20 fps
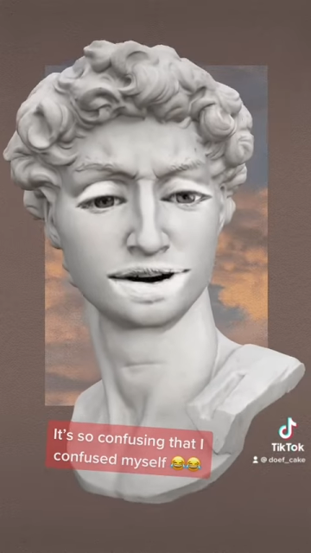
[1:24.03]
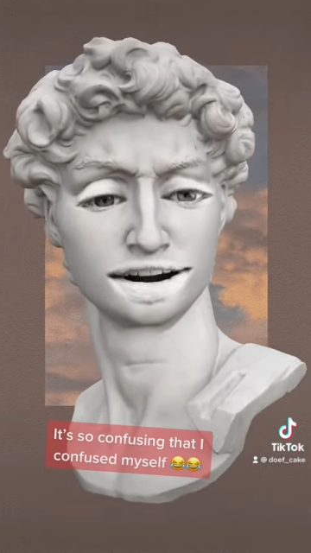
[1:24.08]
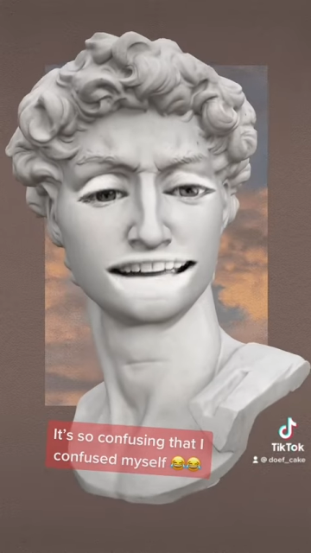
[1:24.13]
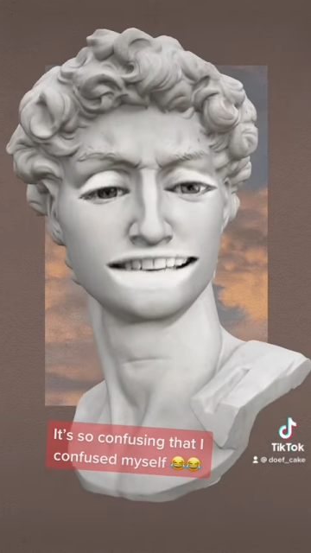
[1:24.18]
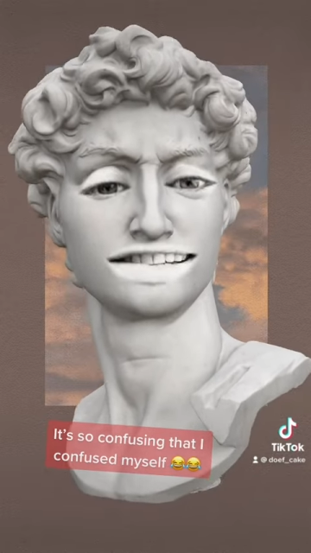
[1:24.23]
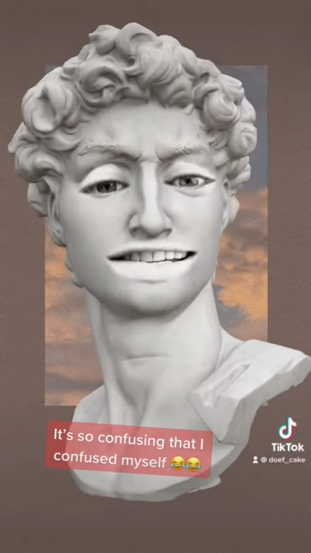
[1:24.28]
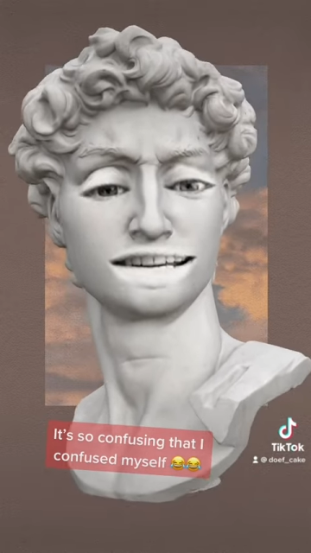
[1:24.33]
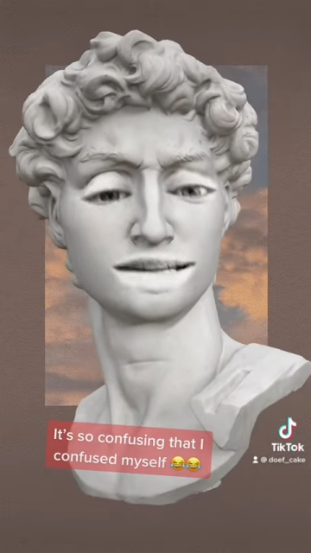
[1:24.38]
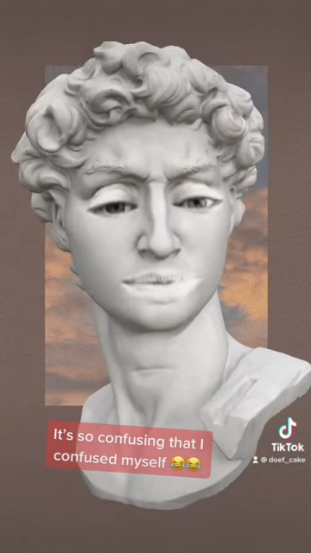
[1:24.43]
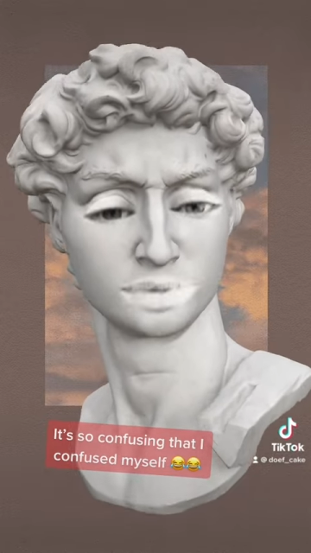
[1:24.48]

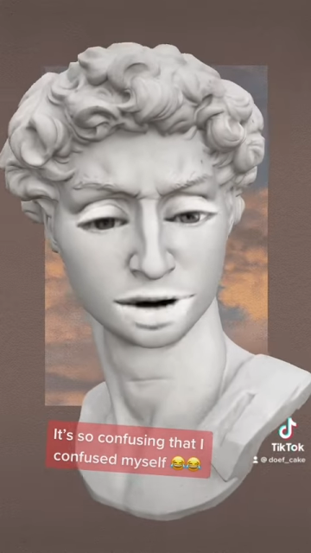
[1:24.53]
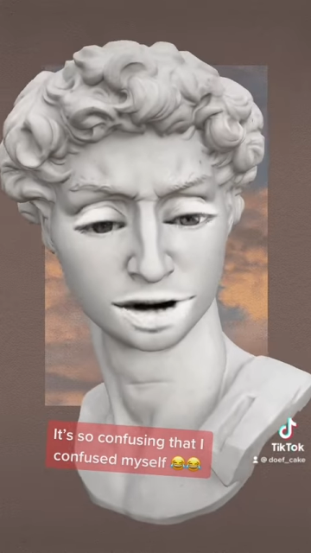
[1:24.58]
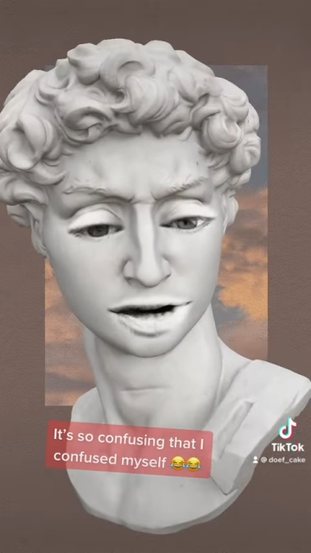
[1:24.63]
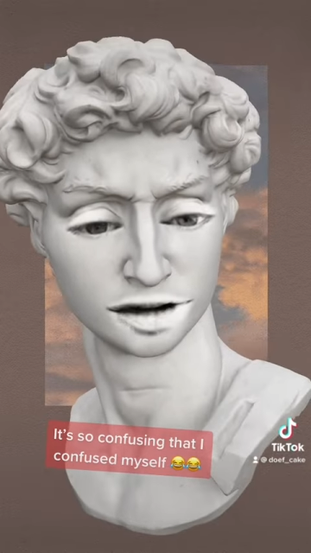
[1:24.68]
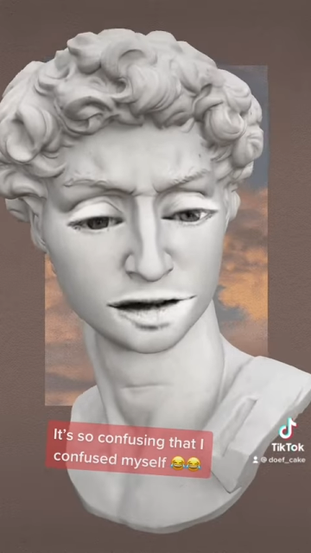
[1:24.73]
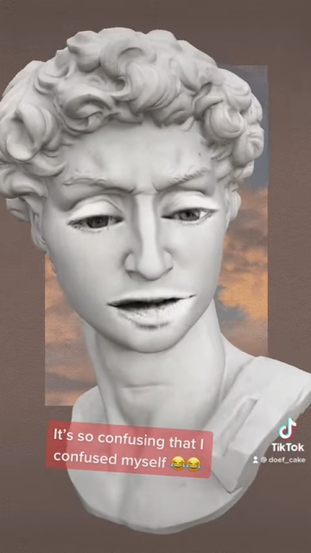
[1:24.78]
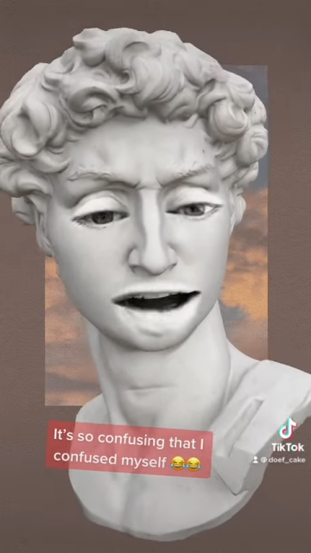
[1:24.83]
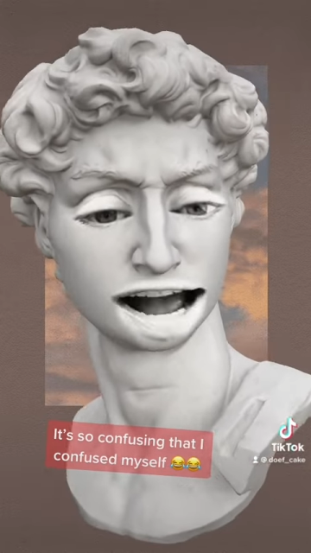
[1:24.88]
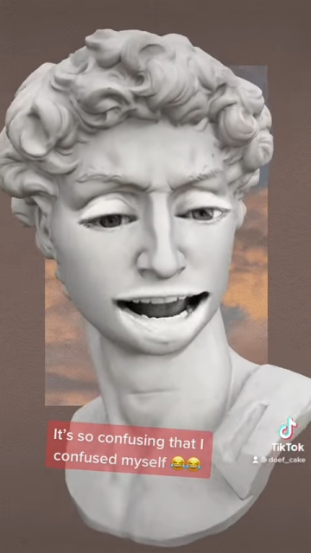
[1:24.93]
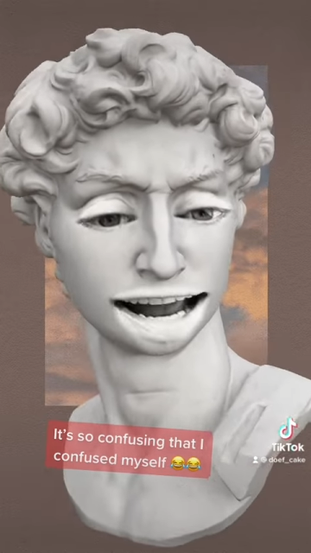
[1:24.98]
is just put
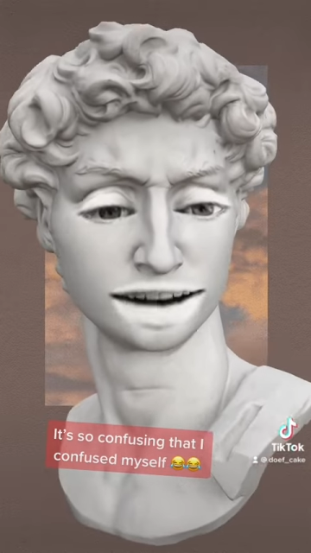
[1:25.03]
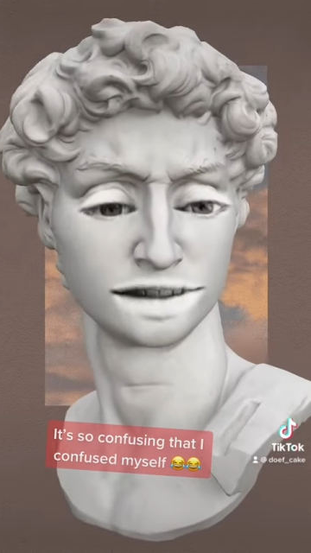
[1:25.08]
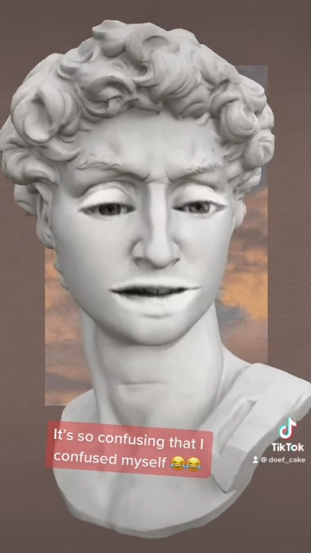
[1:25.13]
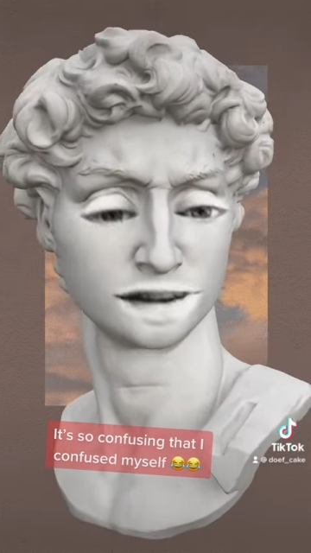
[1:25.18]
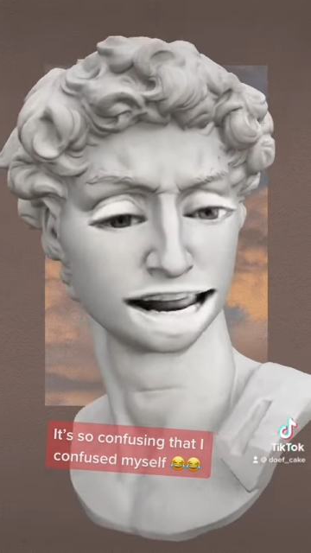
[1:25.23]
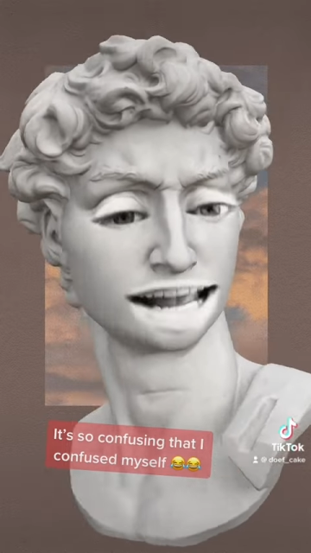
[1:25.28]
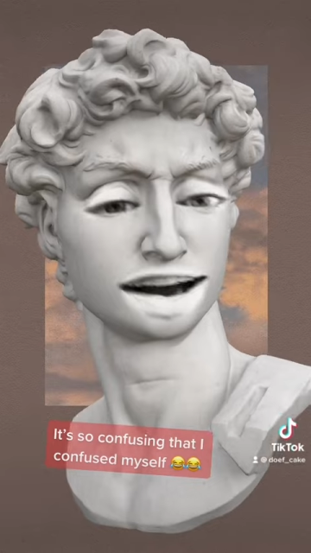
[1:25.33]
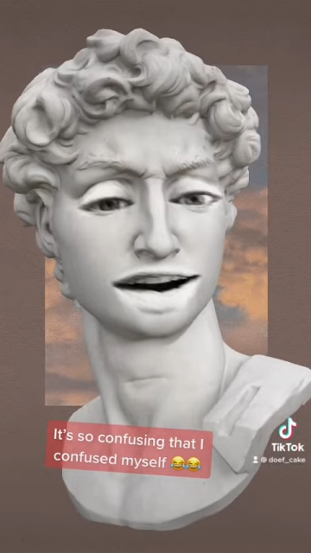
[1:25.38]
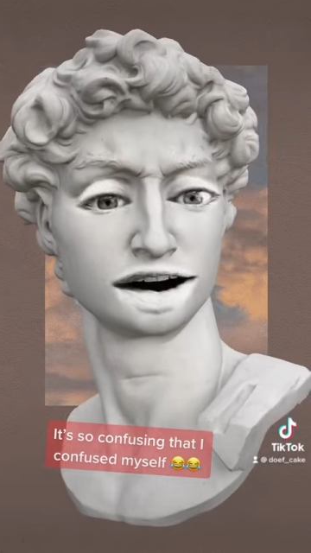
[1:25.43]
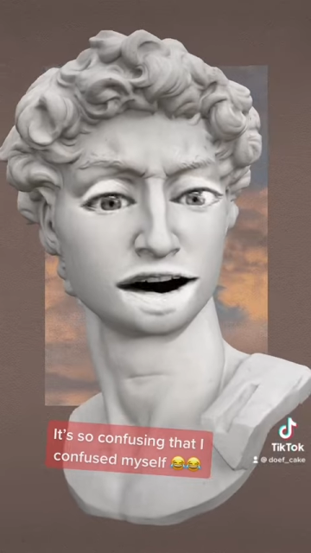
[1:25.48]
your fucking
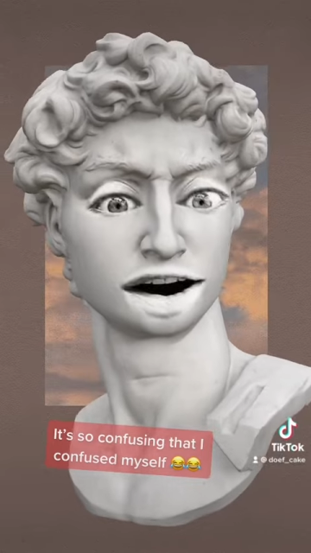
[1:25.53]
flicker